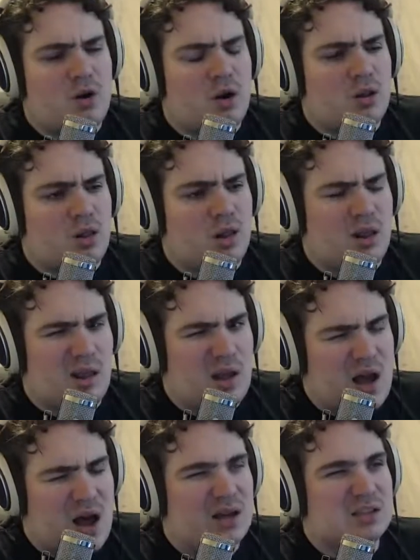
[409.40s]
are a
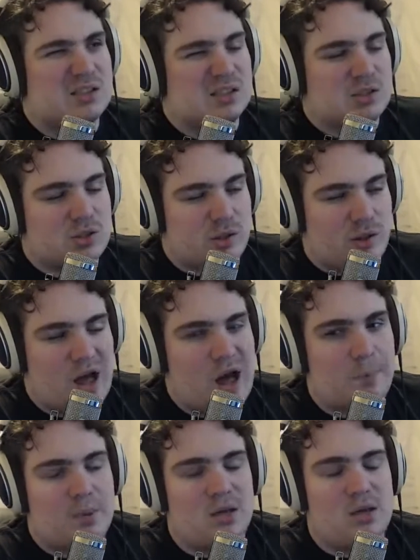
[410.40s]
lot of
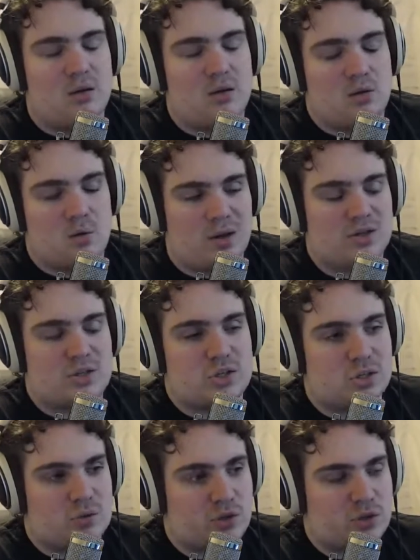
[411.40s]
sloppy
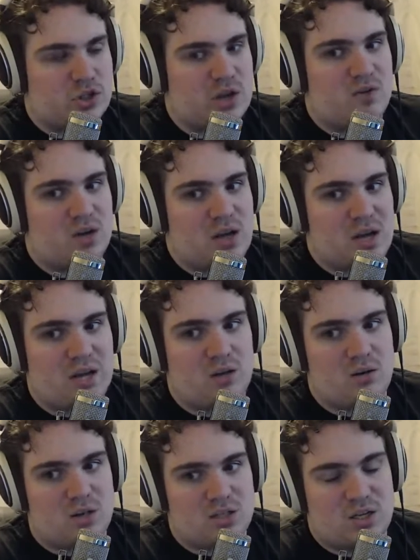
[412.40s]
questions for 7, 8,
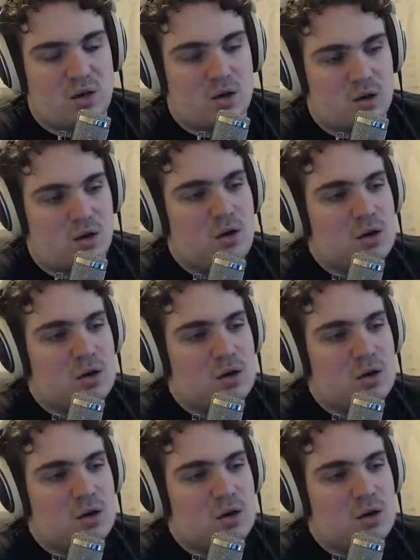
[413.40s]
etc.